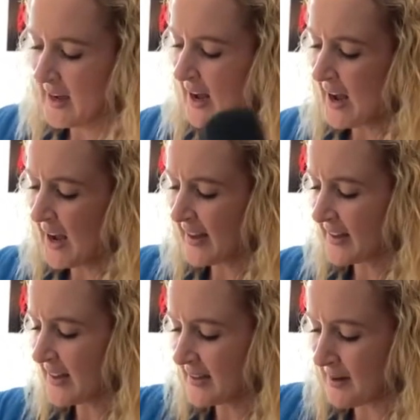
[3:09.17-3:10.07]
I
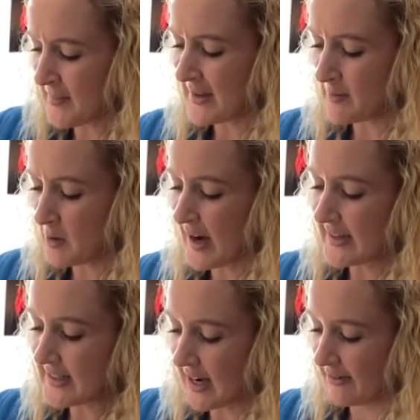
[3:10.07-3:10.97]
think it can make them quite
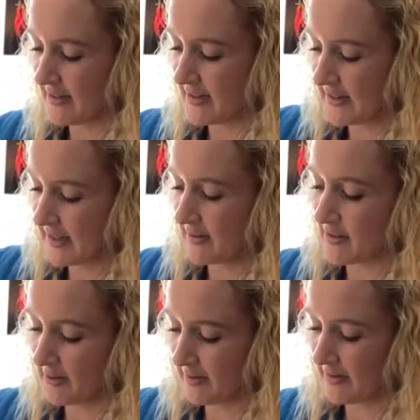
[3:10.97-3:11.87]
tough instead of
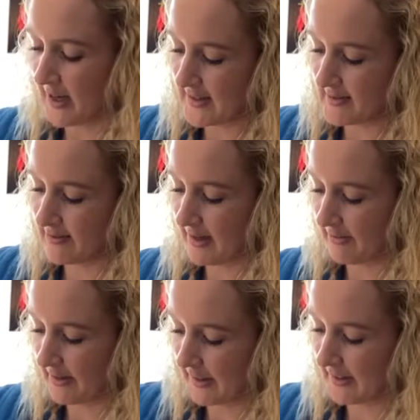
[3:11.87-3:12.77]
sort of light and
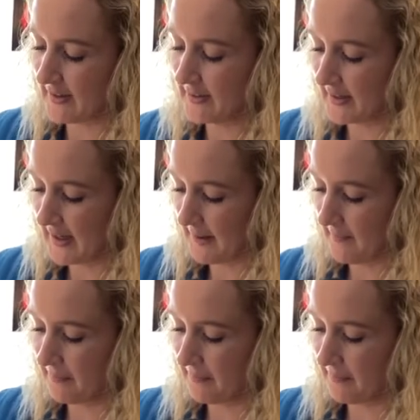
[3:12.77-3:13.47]
fluffy. Yeah.